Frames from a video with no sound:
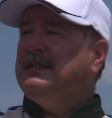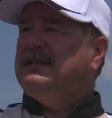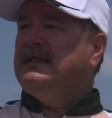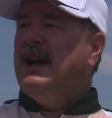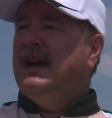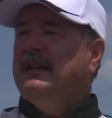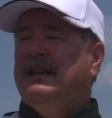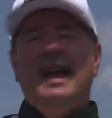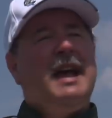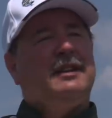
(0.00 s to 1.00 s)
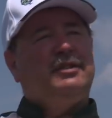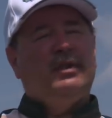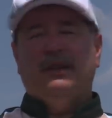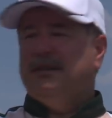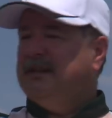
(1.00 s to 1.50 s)
sun, yeah,
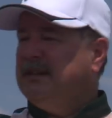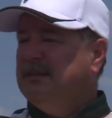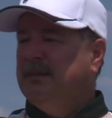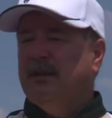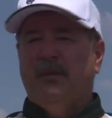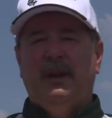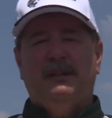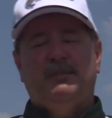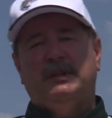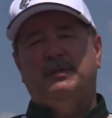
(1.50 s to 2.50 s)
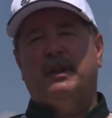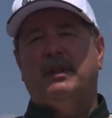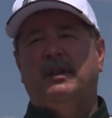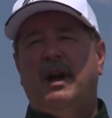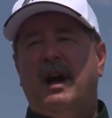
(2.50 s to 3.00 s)
sure, it sticks them in the weeds, puts them under
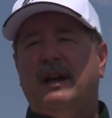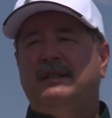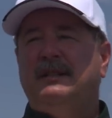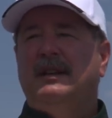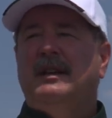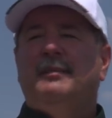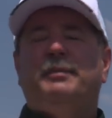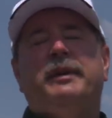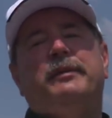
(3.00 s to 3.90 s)
the docks, but